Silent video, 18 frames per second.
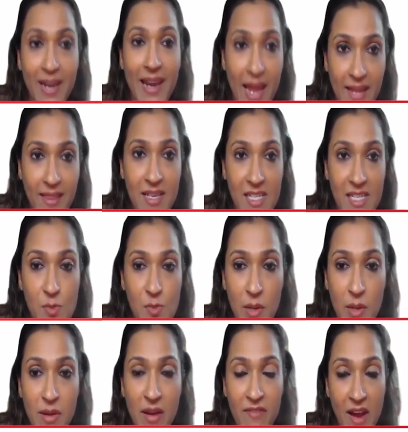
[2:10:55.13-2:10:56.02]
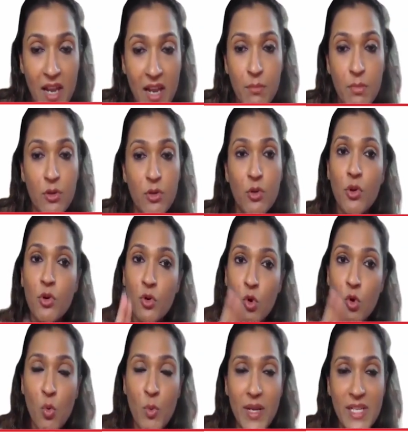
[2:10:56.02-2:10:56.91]
like this will be available to
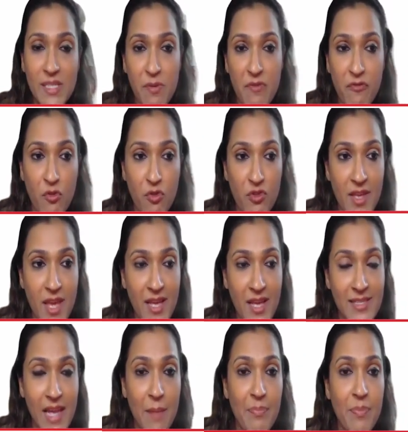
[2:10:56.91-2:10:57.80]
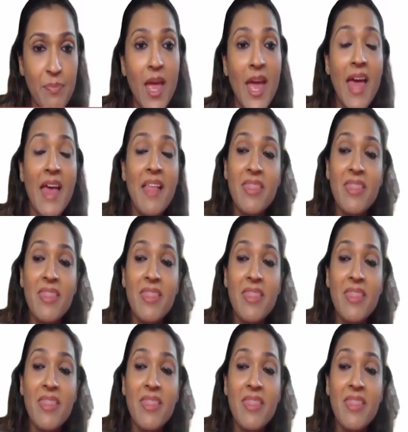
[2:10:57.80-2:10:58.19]
you 2 weeks before the exam.